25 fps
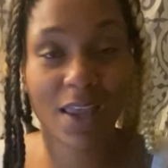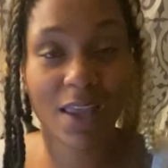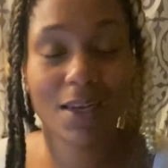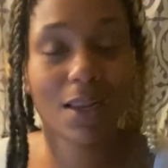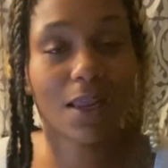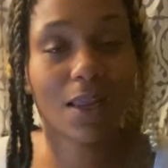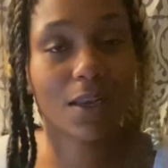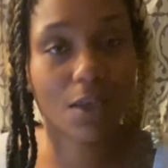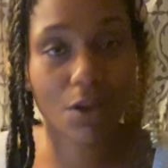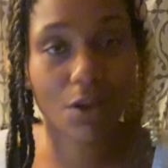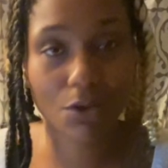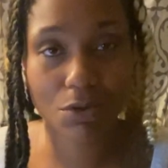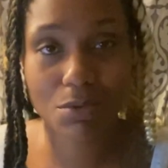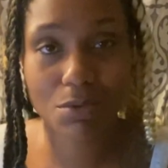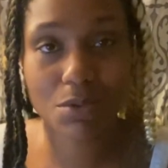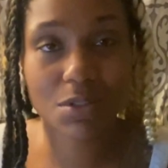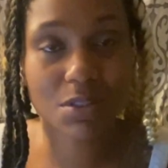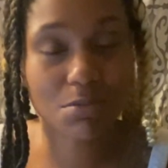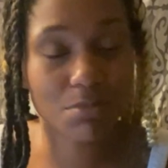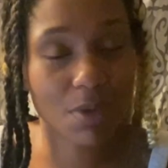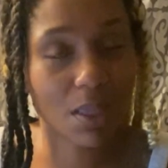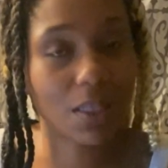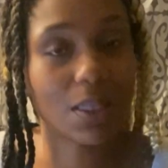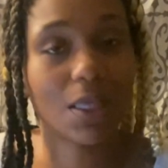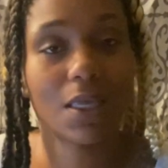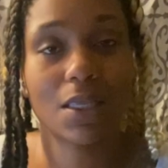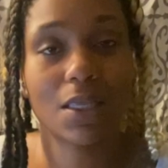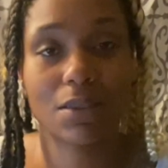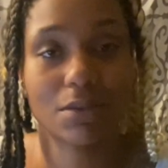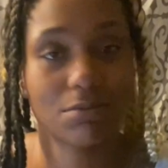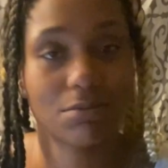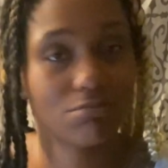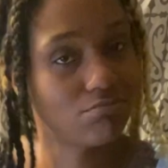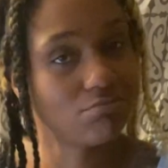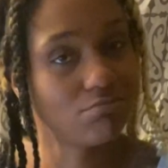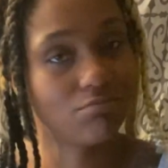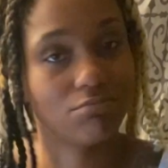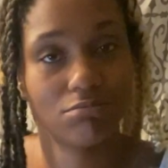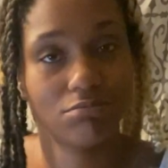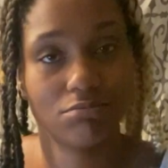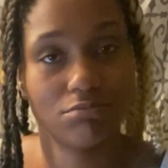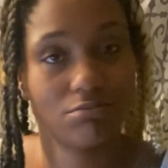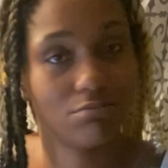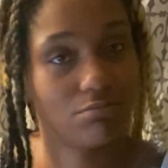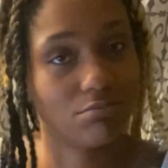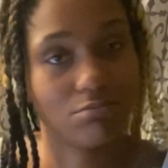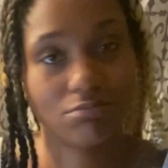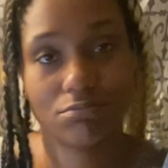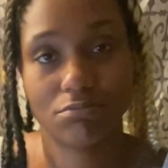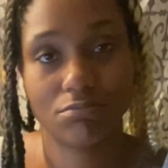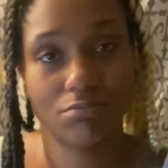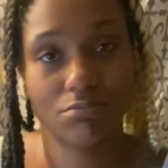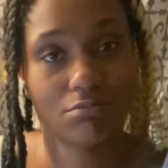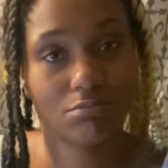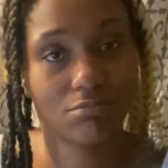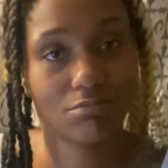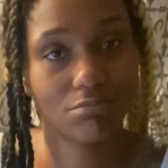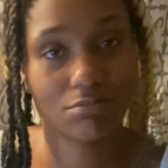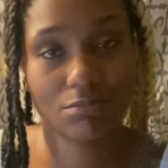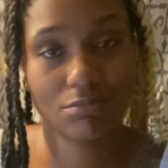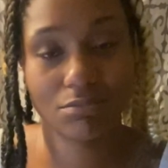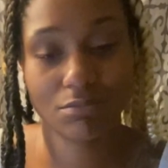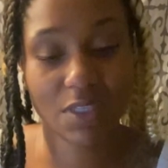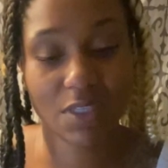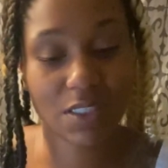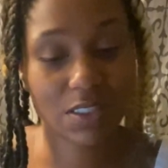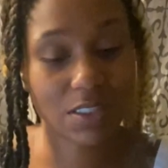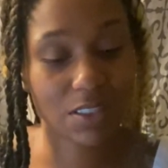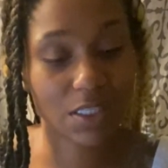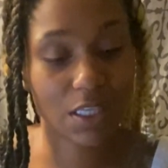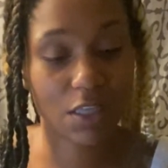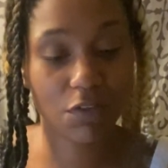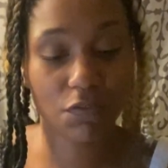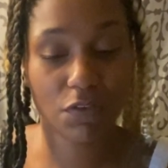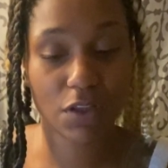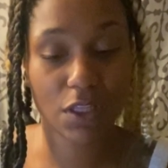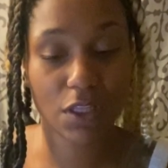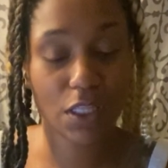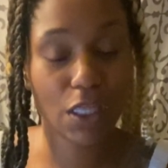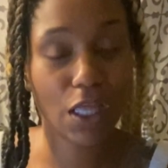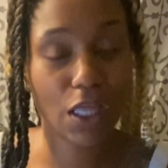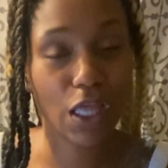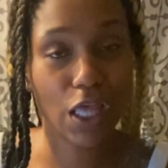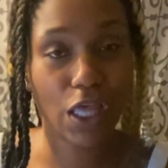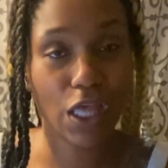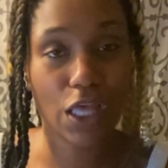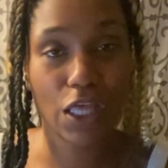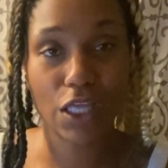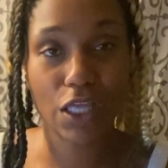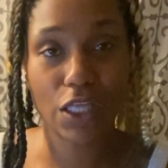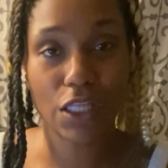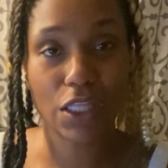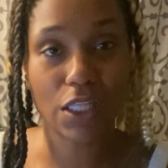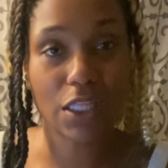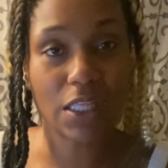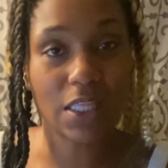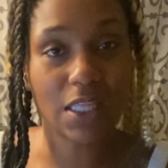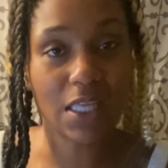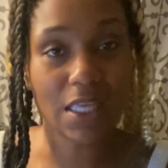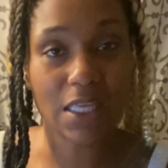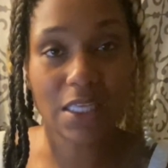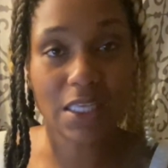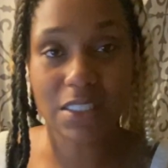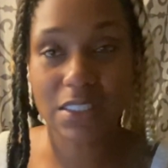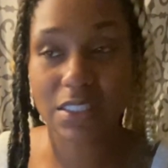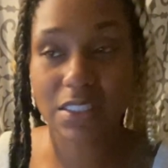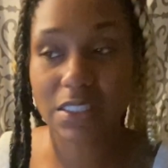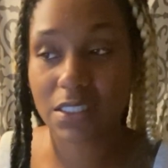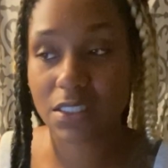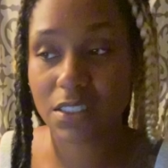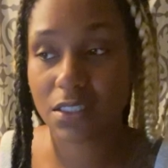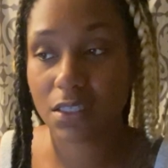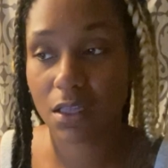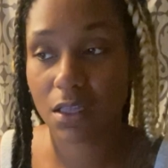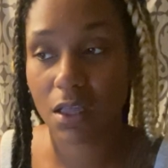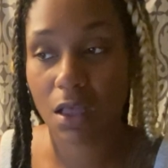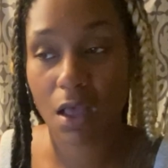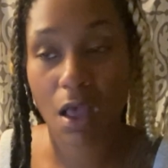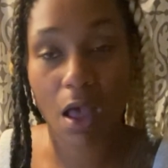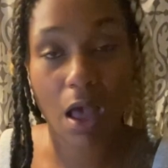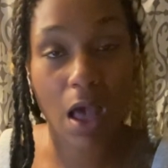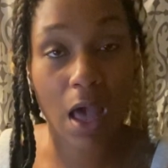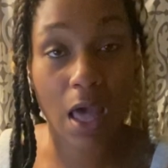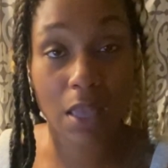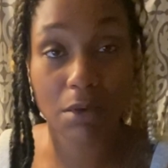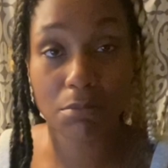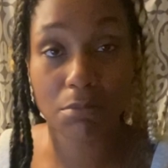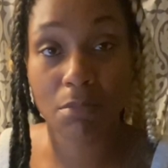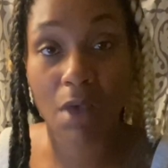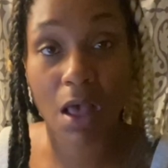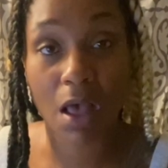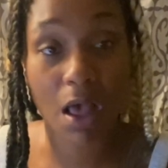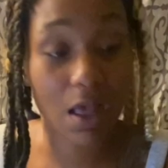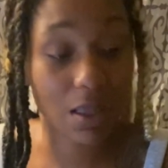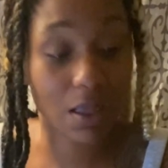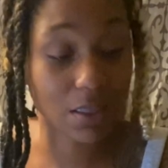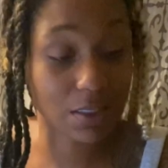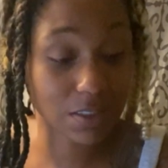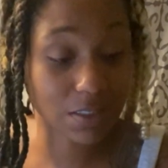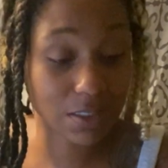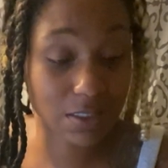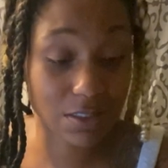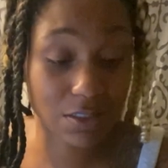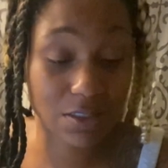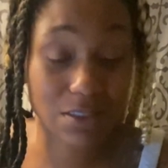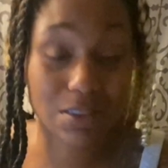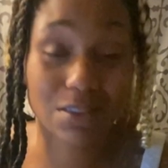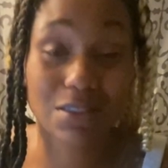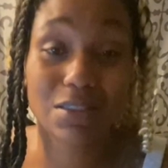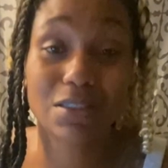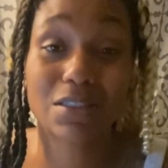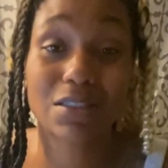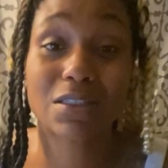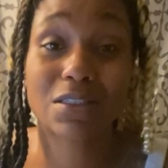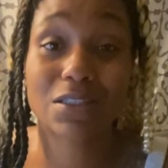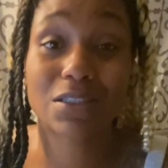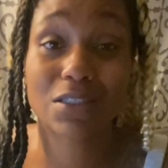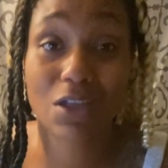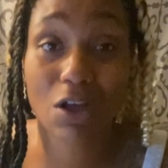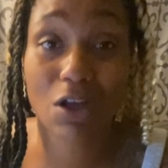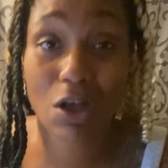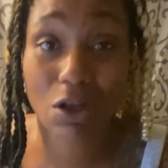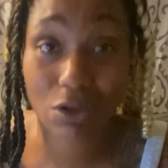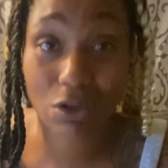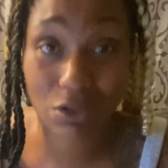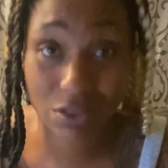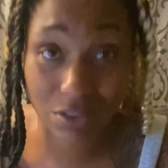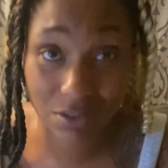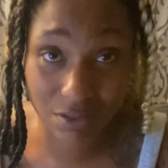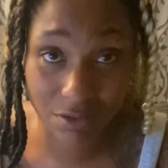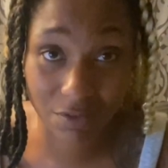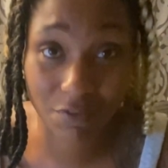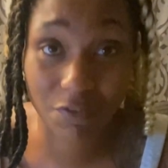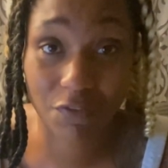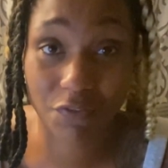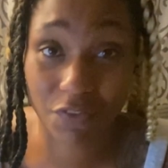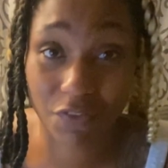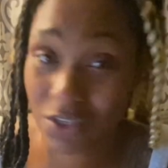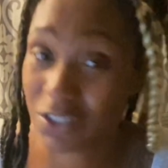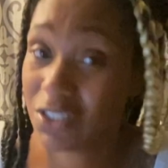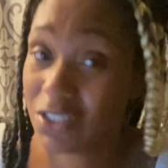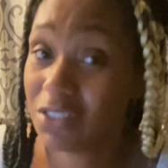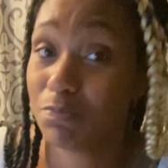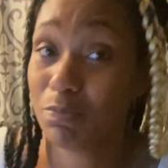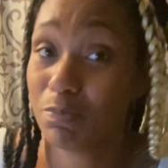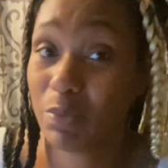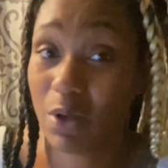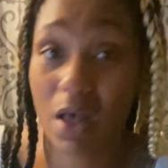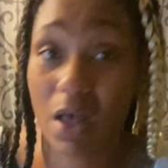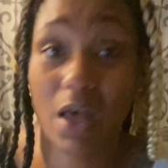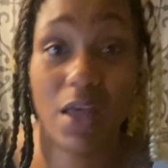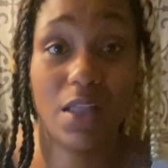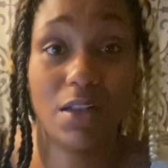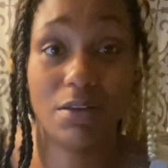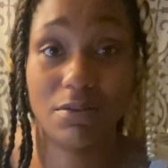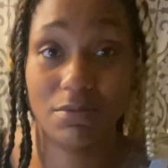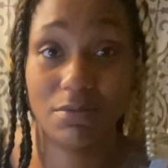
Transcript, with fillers: And I know you smell it. It's giving yeast, hot box, skunk, fish pot.